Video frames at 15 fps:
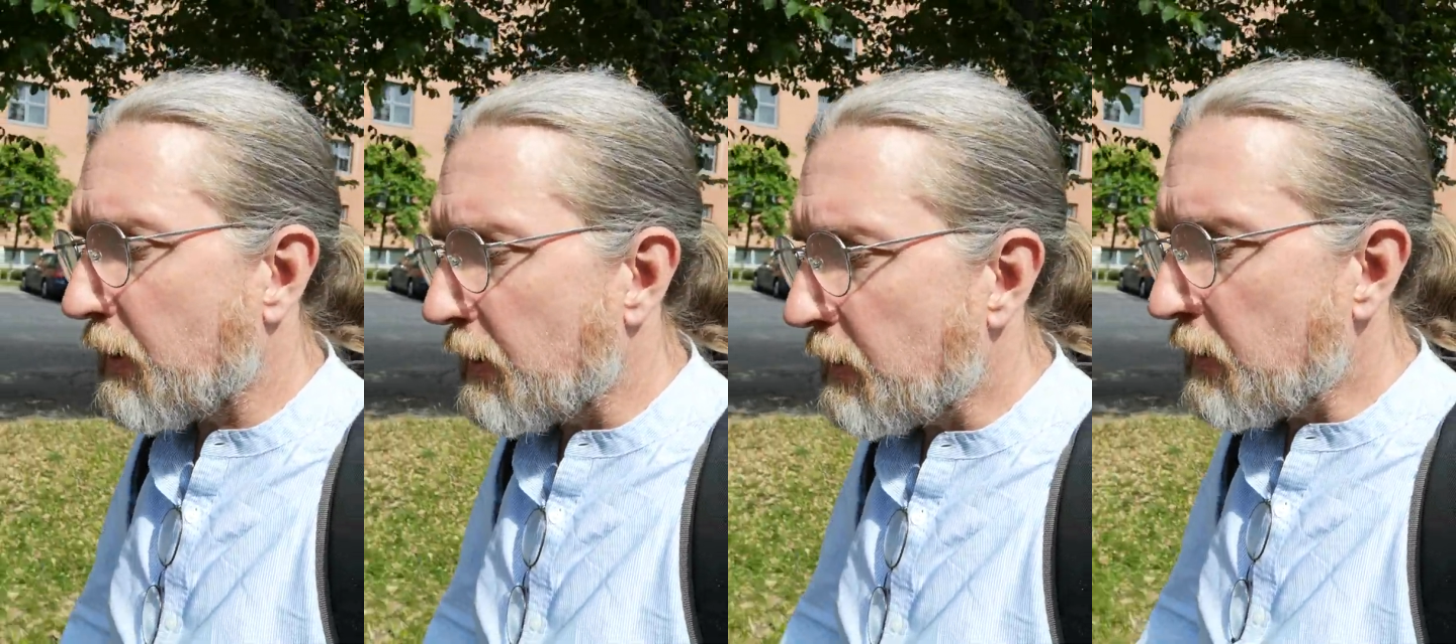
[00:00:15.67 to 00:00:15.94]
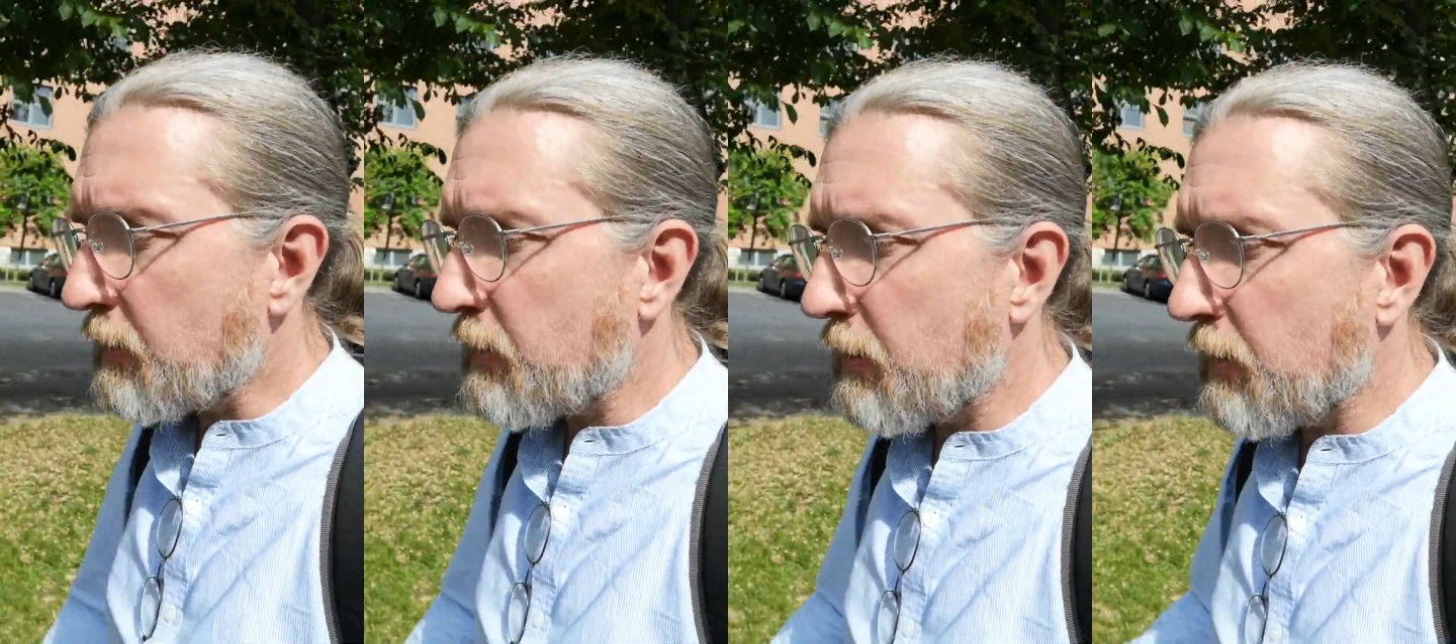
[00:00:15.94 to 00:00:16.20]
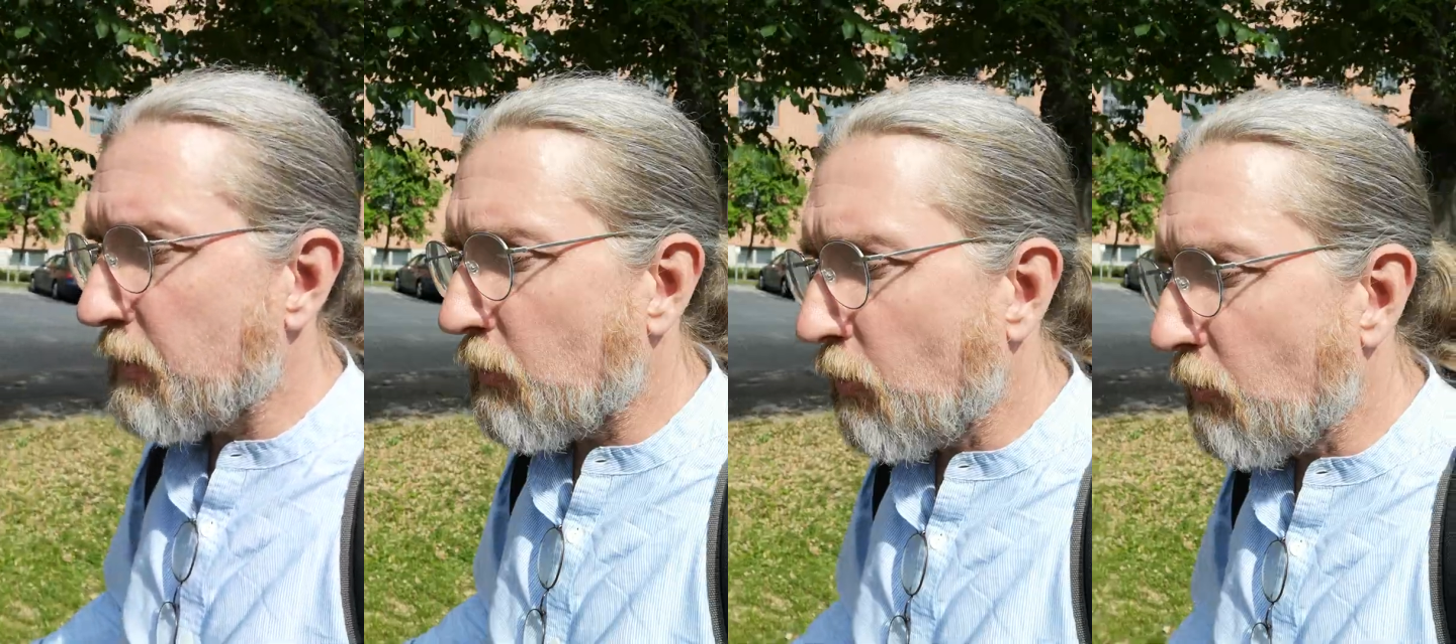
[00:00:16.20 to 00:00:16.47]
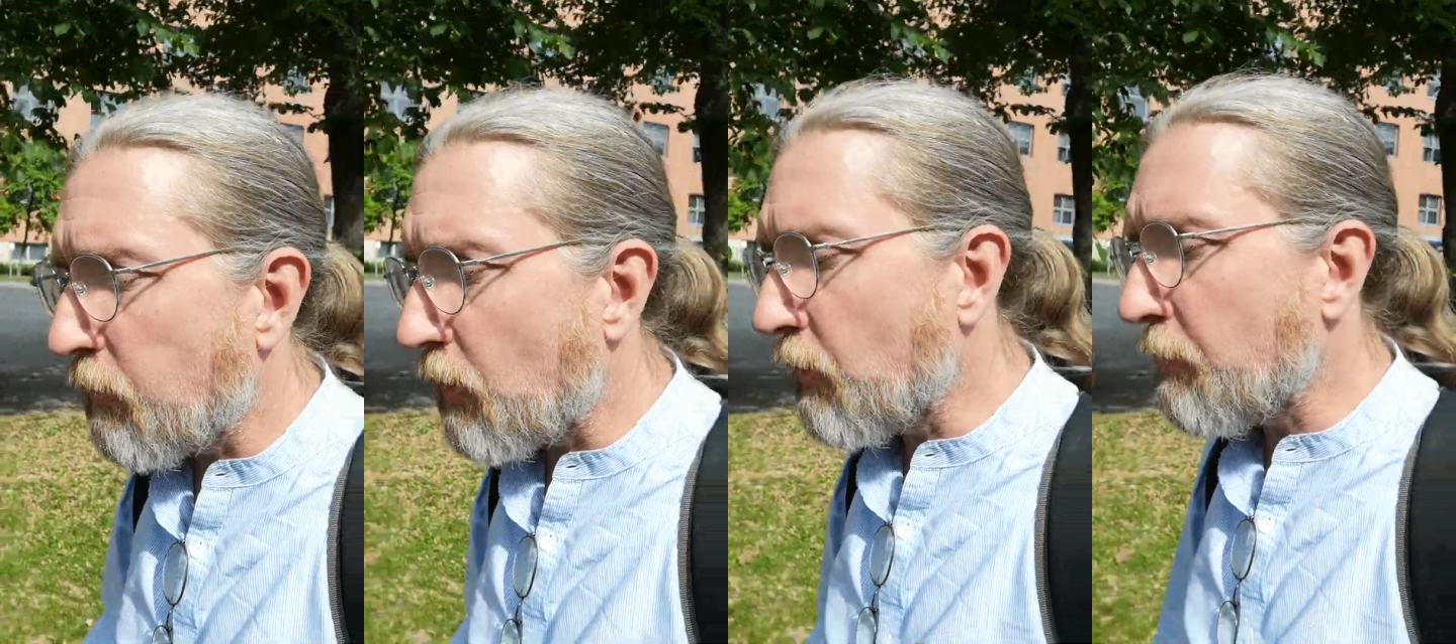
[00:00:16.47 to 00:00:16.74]
and there's an
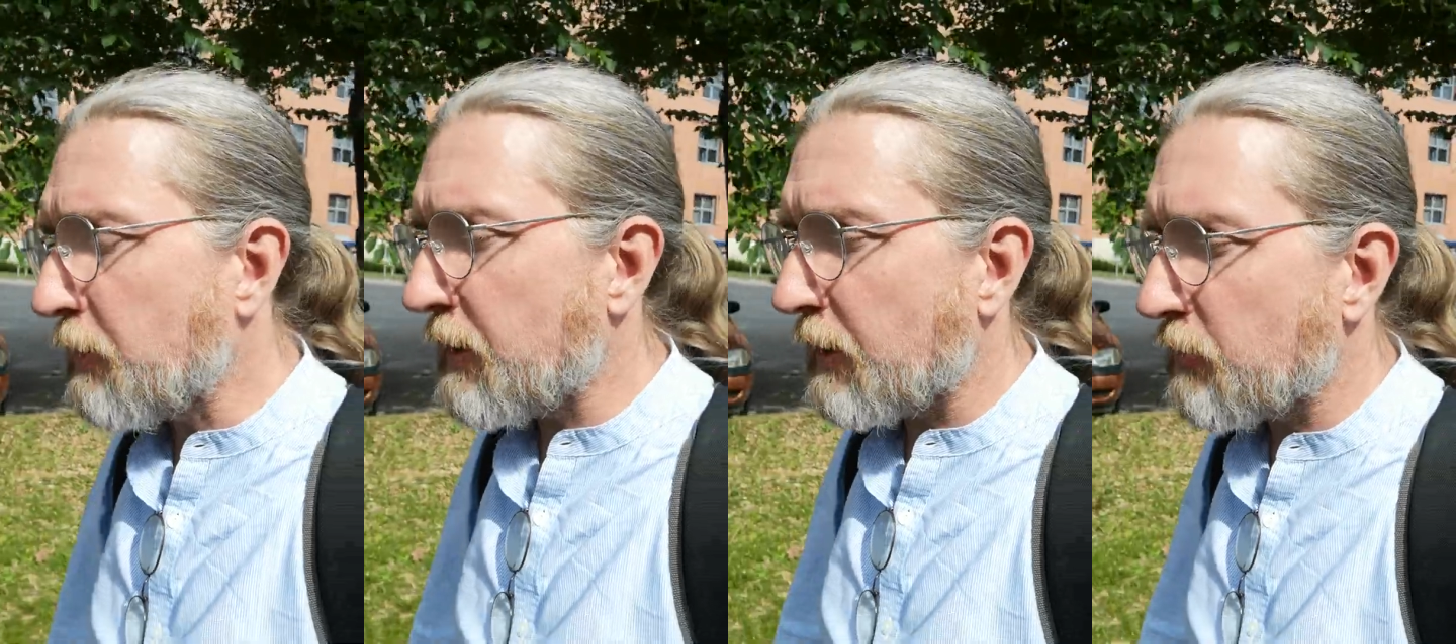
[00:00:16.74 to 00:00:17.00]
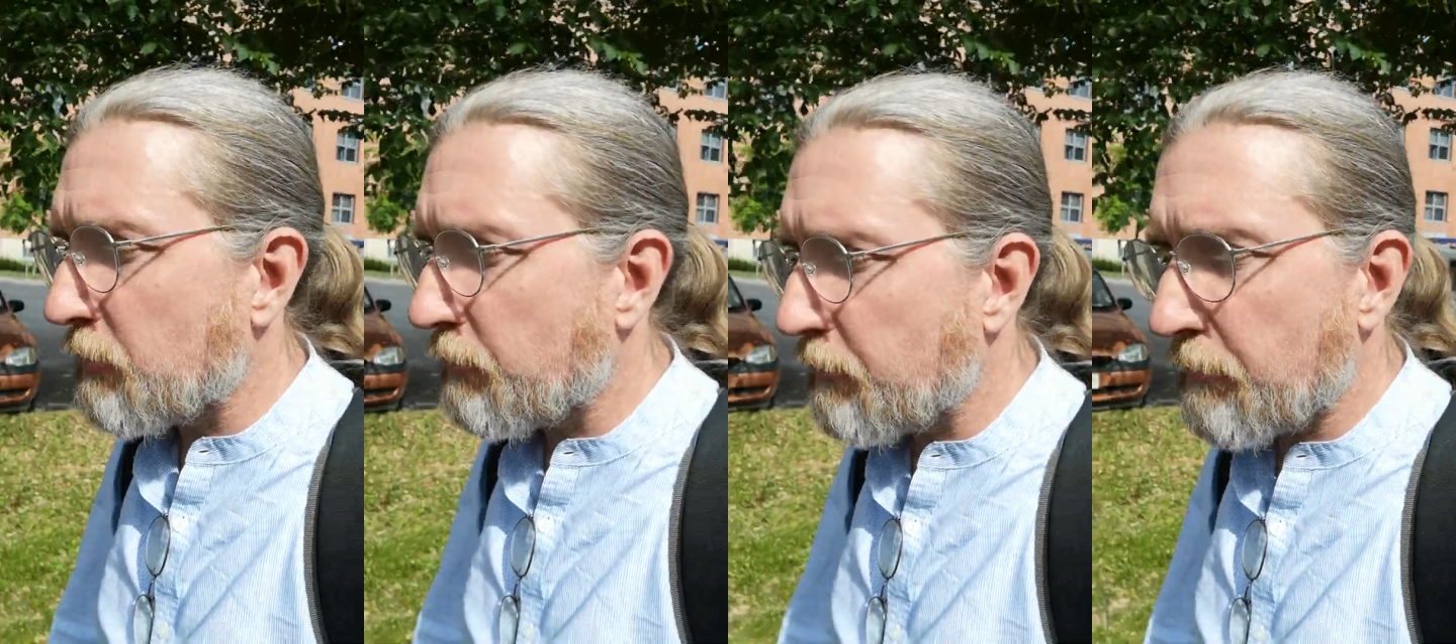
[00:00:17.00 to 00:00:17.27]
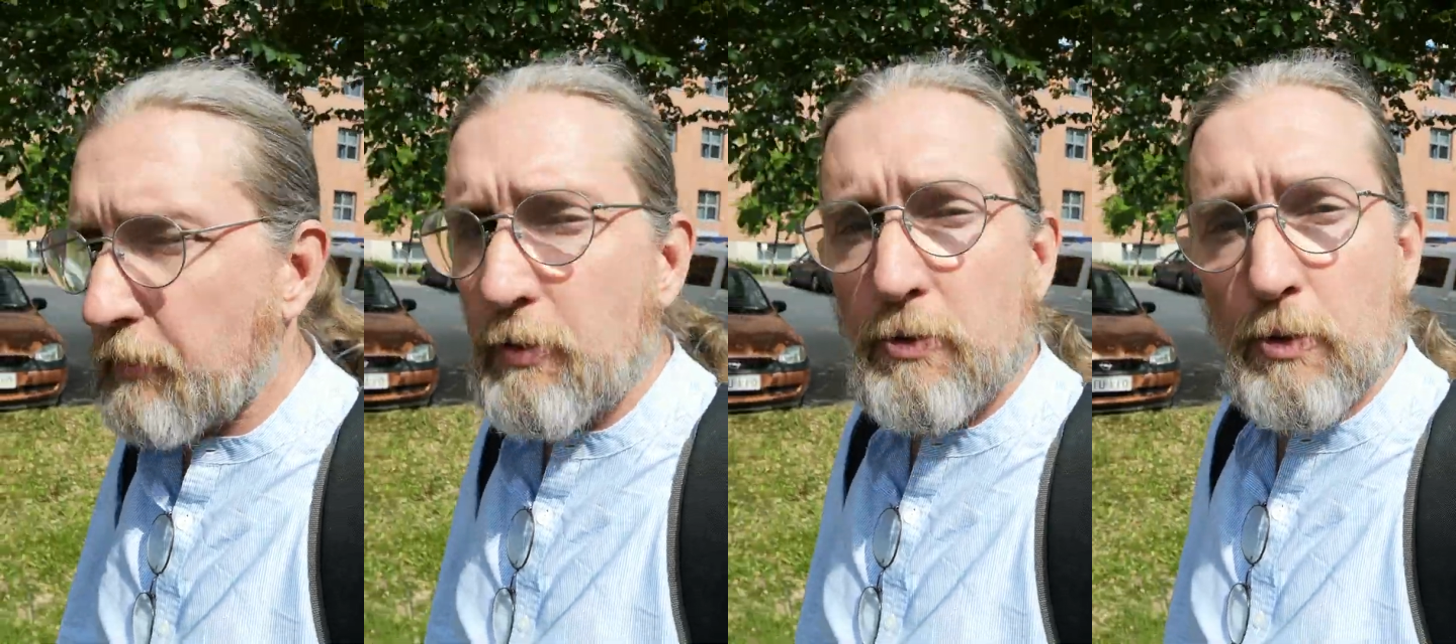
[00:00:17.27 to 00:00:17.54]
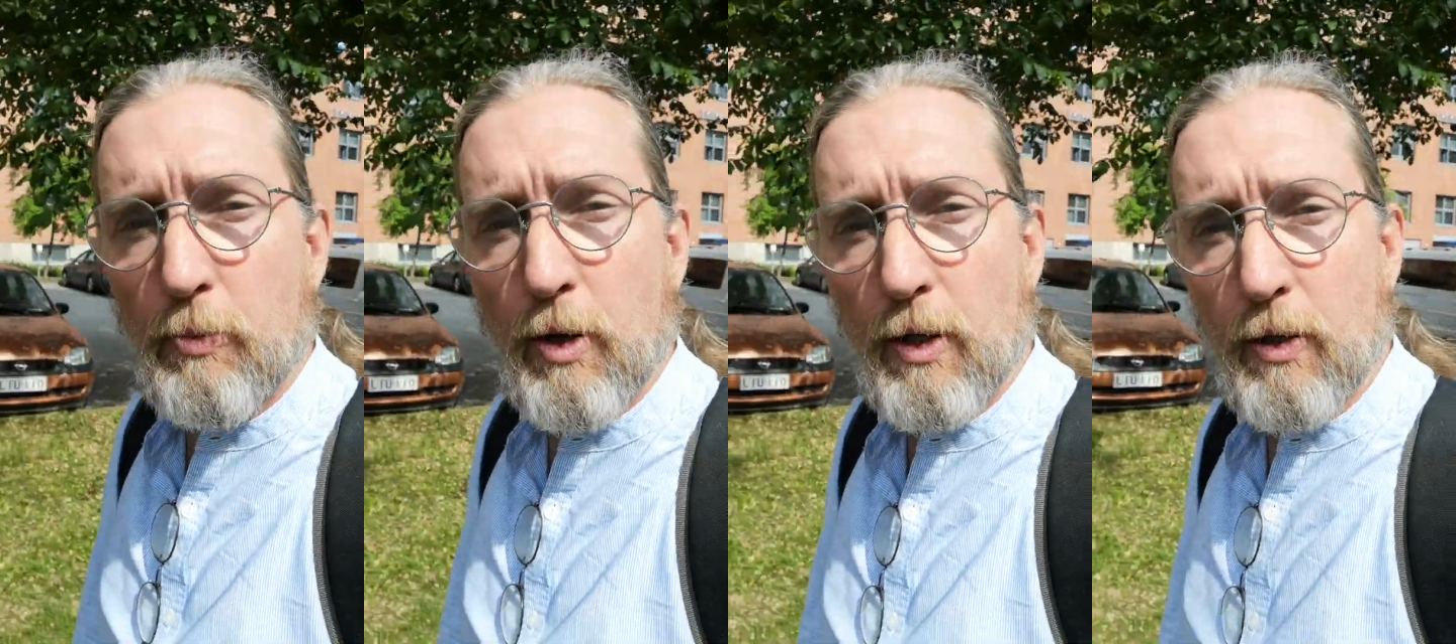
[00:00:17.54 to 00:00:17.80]
awful lot of potential for
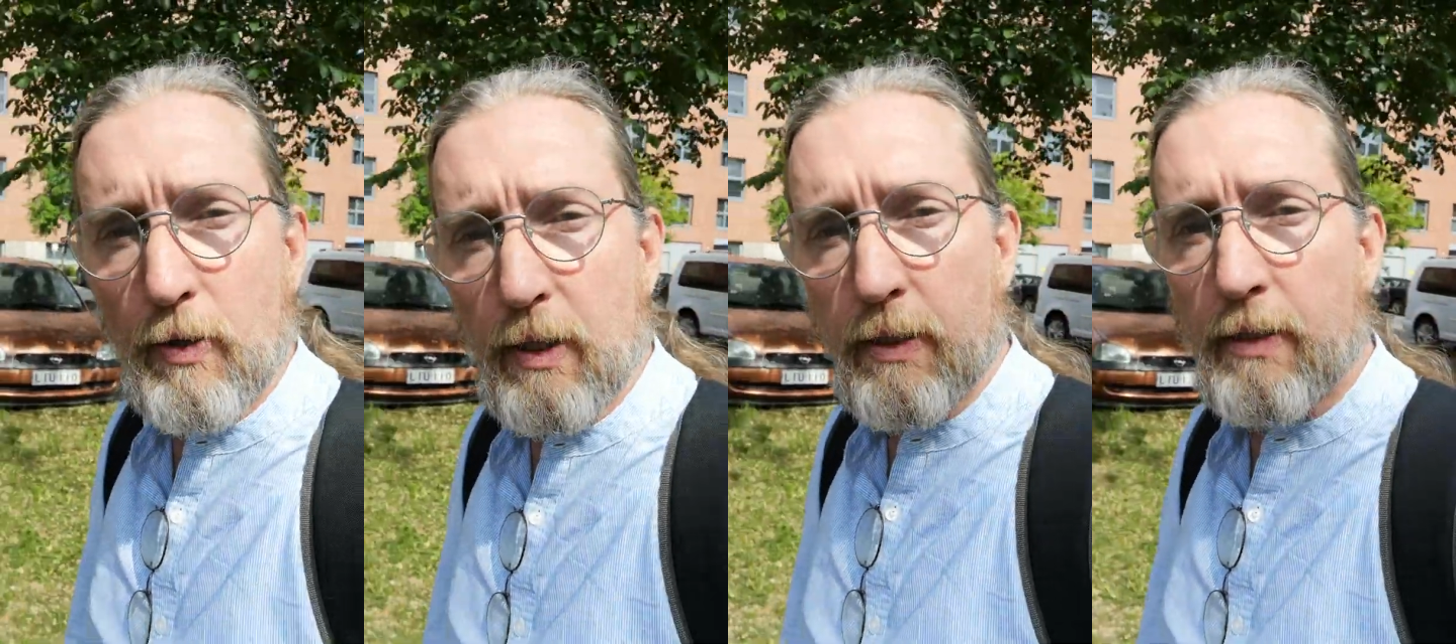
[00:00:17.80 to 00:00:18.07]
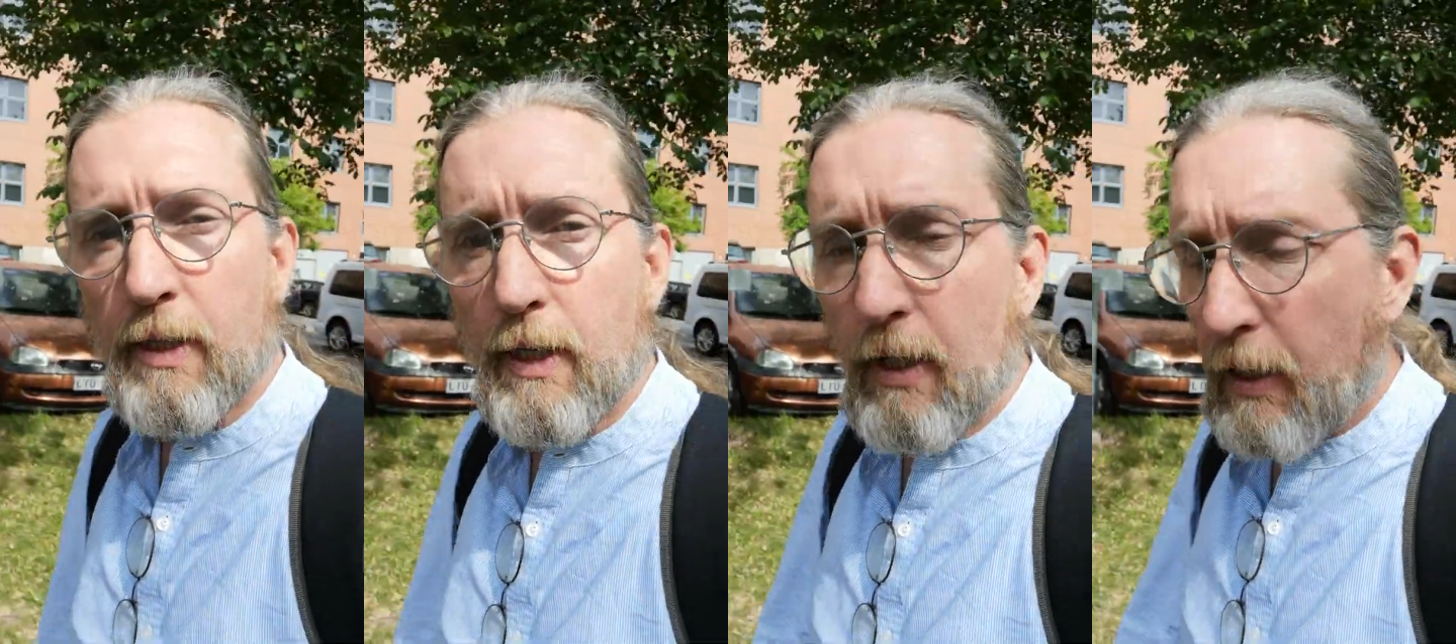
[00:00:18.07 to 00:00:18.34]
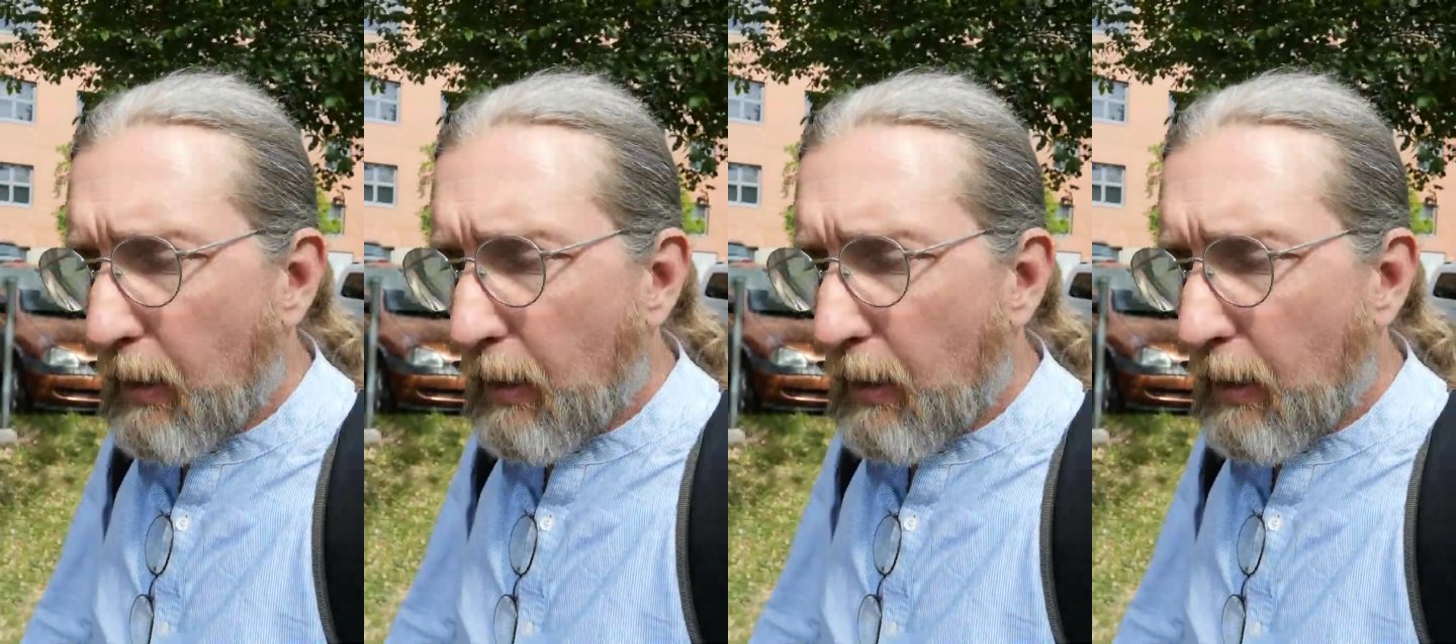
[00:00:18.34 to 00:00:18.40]
future work on it.